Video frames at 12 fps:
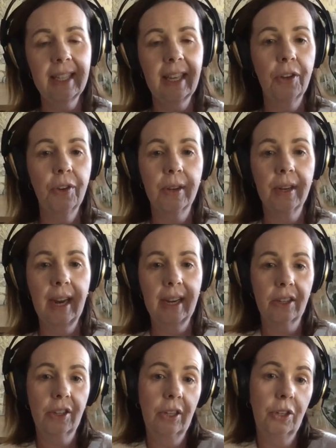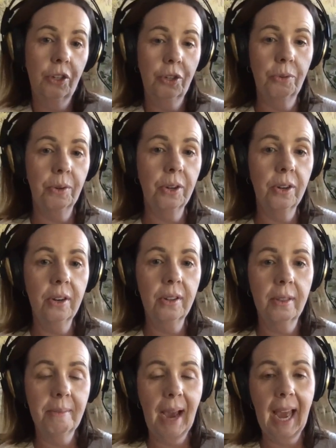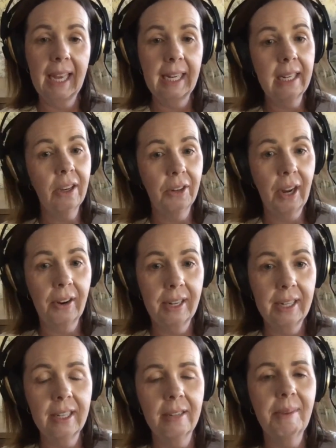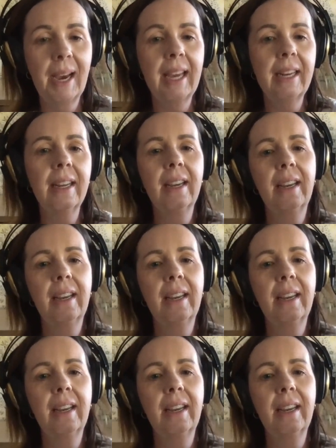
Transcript: like you can actually tour the mine, go down into the mine.